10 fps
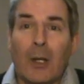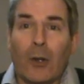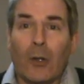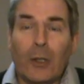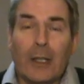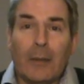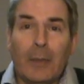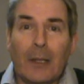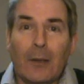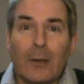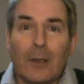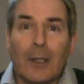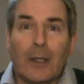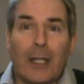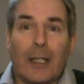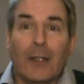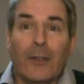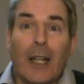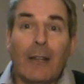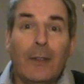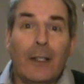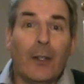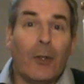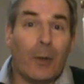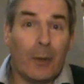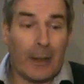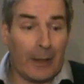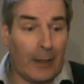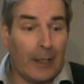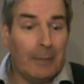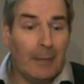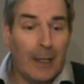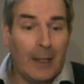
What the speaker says: or cuddling a pillow, taking a selfie another time,